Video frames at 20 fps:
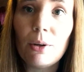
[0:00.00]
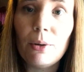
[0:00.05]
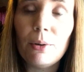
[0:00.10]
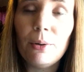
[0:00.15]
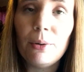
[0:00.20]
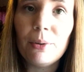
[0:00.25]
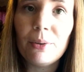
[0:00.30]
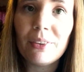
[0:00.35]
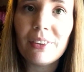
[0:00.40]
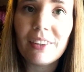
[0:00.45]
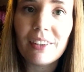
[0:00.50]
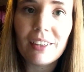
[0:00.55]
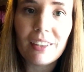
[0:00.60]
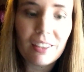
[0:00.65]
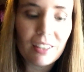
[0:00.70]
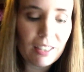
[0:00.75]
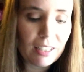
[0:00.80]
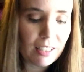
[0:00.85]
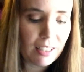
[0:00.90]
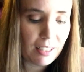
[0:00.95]
So
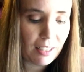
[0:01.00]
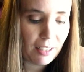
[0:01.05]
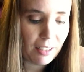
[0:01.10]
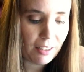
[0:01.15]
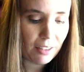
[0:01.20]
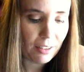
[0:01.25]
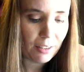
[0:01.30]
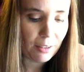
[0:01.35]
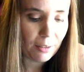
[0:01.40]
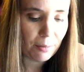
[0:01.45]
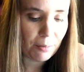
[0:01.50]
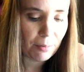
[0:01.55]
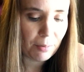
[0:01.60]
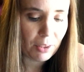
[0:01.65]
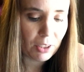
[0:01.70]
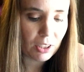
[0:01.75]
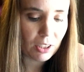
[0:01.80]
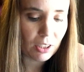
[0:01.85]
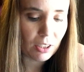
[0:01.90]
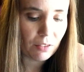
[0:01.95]
um,
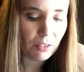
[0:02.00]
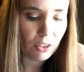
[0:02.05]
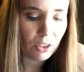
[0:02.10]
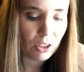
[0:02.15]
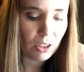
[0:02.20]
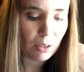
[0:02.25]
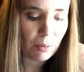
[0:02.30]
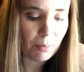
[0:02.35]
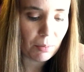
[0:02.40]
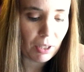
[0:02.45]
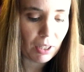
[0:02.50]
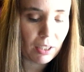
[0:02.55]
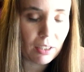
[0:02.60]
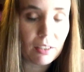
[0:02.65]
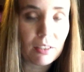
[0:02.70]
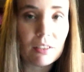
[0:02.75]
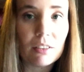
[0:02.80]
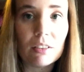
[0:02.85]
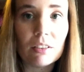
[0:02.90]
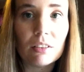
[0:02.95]
this is the first time
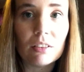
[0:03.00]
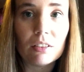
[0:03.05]
I